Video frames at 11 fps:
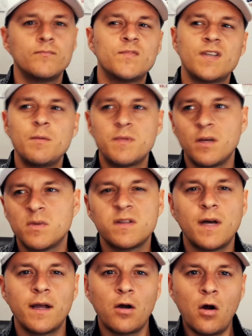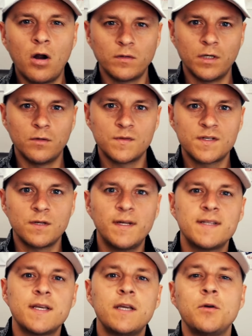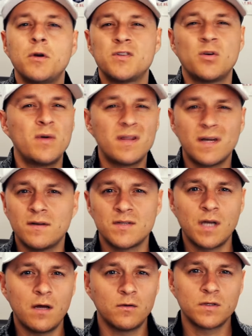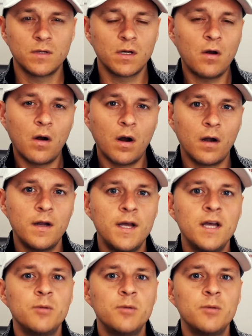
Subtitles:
Same thing with like car loans. So let's say you owe $20,000 on a car,